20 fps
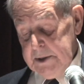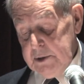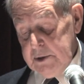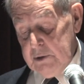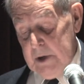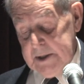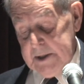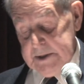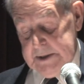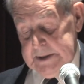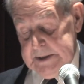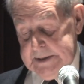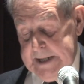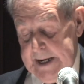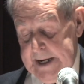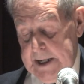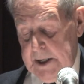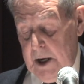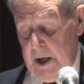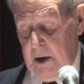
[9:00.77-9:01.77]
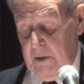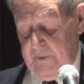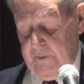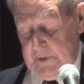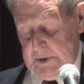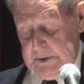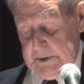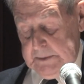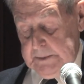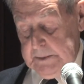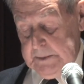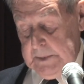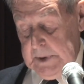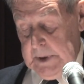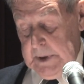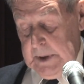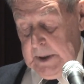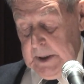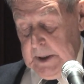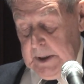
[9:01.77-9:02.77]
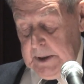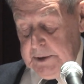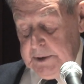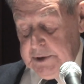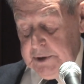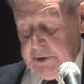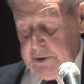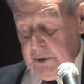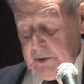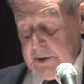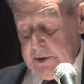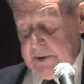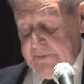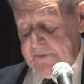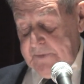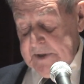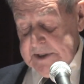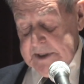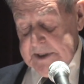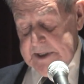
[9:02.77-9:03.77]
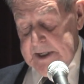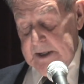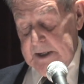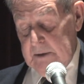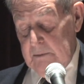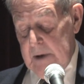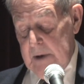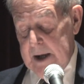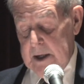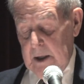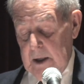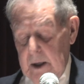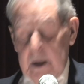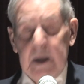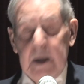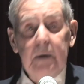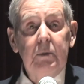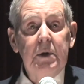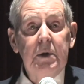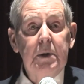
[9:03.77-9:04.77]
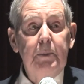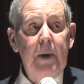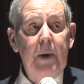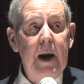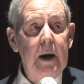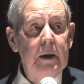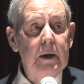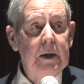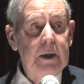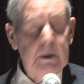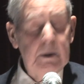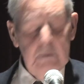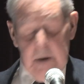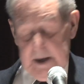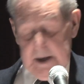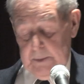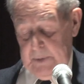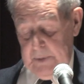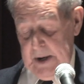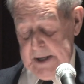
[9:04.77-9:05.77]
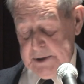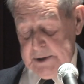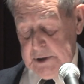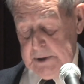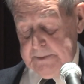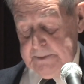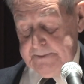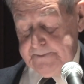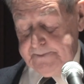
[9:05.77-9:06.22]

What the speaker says: the trust had taken over, she took to visiting regularly with apparently great pleasure.